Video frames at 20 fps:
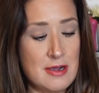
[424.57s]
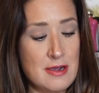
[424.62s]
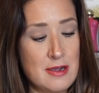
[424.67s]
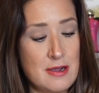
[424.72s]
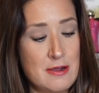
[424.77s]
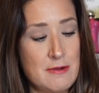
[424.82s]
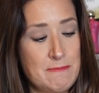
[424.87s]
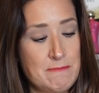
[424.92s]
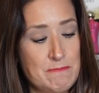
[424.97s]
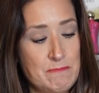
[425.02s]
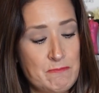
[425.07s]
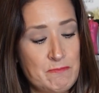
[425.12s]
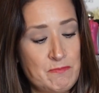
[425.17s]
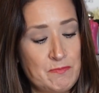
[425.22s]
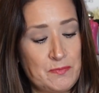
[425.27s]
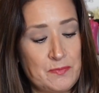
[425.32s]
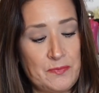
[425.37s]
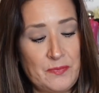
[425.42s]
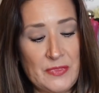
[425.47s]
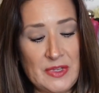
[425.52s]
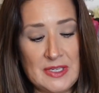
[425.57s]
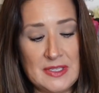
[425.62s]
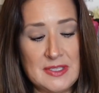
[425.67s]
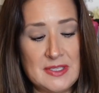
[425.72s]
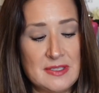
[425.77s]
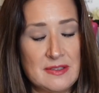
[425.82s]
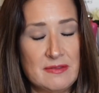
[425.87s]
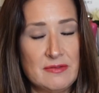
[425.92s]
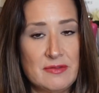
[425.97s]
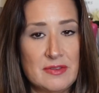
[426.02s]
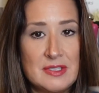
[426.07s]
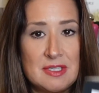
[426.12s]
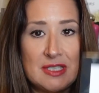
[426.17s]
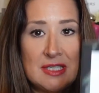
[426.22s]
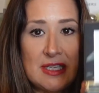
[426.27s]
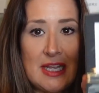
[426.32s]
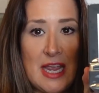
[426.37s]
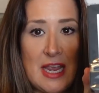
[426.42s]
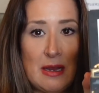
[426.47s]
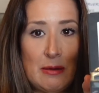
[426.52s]
Um,
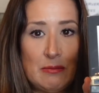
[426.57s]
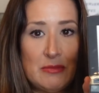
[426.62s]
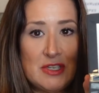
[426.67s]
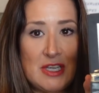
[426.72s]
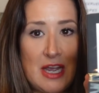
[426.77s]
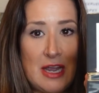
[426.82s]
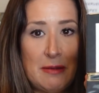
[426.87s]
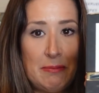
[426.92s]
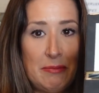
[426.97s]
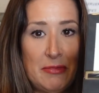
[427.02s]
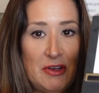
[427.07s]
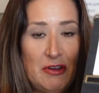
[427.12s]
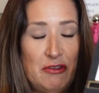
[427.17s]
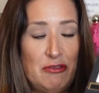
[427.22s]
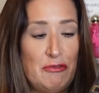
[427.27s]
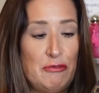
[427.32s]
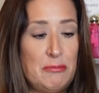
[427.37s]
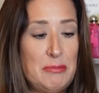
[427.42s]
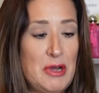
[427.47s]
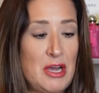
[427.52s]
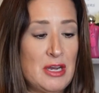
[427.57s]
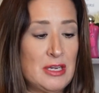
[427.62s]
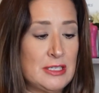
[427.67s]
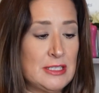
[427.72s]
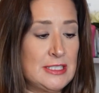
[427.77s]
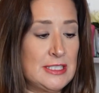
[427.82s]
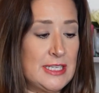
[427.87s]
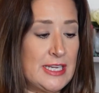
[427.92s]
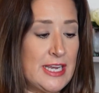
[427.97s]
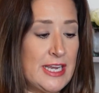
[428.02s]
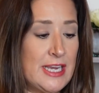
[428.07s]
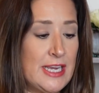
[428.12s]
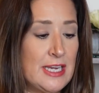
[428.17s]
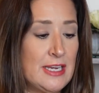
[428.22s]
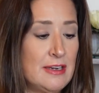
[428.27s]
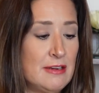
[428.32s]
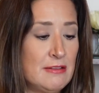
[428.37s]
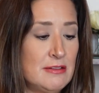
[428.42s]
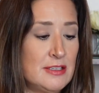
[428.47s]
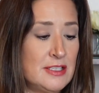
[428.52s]
same type of
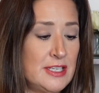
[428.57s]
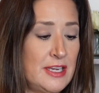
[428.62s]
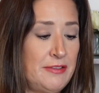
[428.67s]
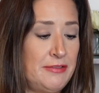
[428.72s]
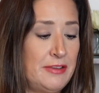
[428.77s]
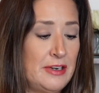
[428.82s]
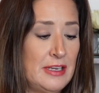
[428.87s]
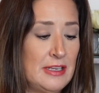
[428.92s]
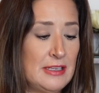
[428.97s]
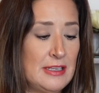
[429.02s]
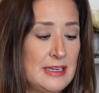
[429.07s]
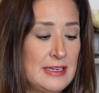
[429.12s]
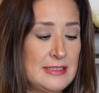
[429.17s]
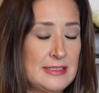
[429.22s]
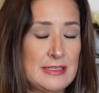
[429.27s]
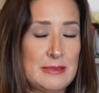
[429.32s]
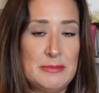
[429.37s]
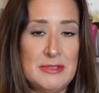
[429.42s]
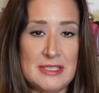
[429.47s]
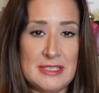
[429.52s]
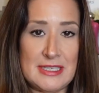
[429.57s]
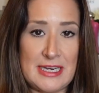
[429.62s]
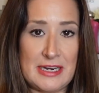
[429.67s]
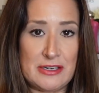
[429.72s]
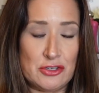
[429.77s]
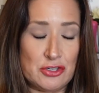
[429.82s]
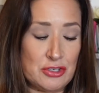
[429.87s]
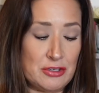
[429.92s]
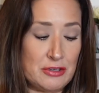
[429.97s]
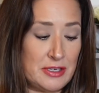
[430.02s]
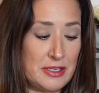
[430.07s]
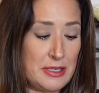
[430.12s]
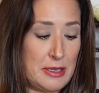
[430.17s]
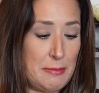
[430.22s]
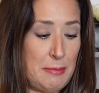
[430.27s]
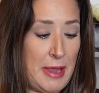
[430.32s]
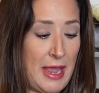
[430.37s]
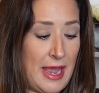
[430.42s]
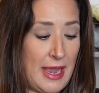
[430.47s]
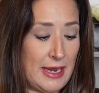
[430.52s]
boxing, definitely substantial in the
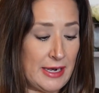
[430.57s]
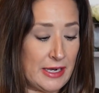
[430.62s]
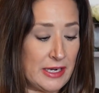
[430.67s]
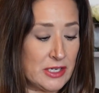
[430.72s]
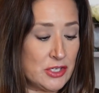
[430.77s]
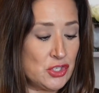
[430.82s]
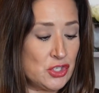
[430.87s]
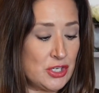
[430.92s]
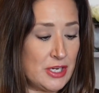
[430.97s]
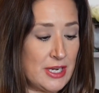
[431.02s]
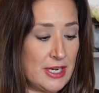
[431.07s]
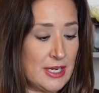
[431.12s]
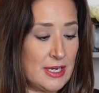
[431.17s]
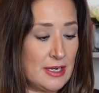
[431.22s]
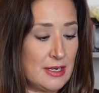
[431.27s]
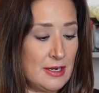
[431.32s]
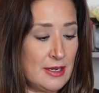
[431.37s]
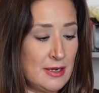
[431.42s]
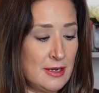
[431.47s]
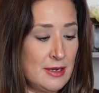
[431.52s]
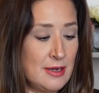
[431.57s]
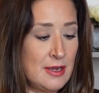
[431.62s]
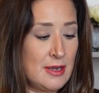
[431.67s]
packaging.